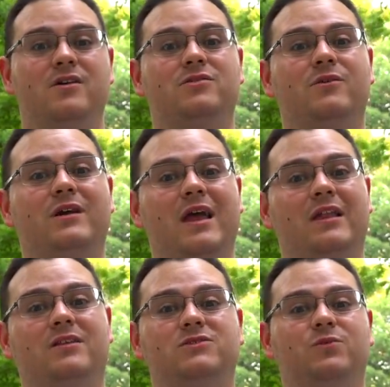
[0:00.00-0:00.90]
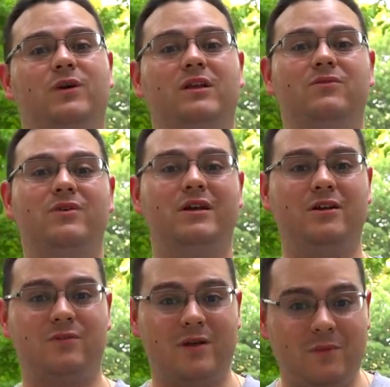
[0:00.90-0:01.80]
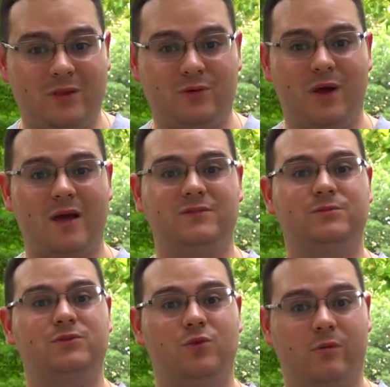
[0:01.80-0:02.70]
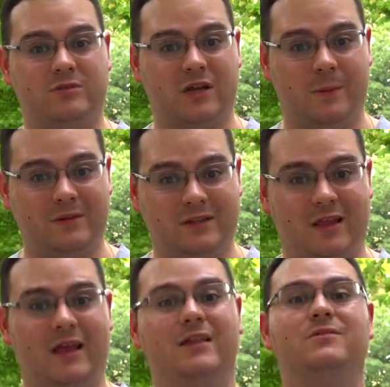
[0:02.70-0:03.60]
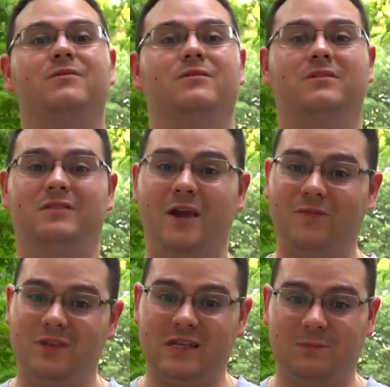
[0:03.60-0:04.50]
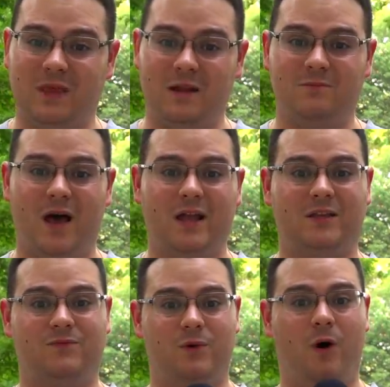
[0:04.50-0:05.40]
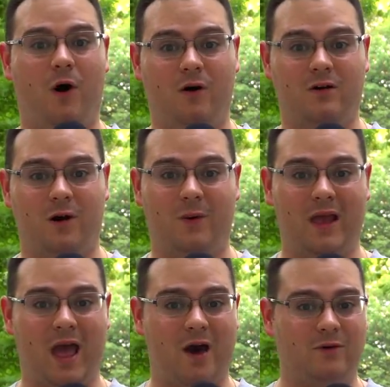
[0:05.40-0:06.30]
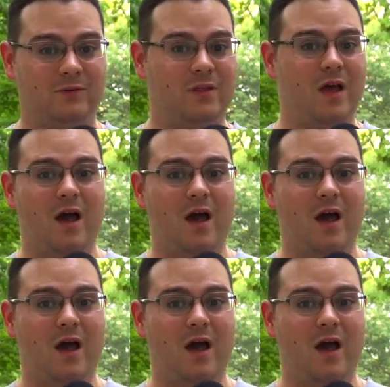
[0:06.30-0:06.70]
So again, I just want to reiterate, we do have some storms coming tonight. Definitely keep that in mind if you are going out.